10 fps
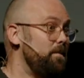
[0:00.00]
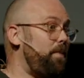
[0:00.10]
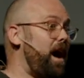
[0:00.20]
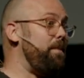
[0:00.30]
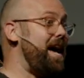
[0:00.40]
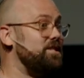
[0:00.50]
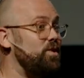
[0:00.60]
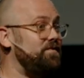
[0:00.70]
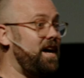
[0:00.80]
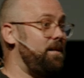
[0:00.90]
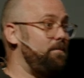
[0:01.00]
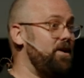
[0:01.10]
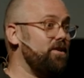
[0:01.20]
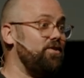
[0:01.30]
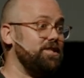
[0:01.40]
Bob has to have done a
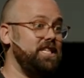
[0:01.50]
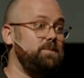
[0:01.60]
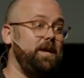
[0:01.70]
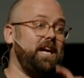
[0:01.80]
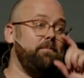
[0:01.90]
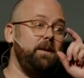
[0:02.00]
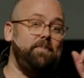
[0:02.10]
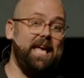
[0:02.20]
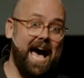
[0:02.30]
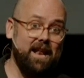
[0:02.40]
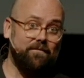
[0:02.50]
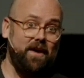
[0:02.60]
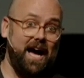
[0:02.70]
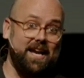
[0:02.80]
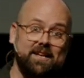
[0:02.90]
miracle since becoming
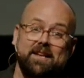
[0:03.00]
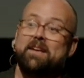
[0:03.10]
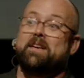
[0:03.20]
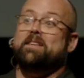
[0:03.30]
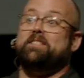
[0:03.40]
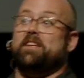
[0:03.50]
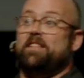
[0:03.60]
beatified to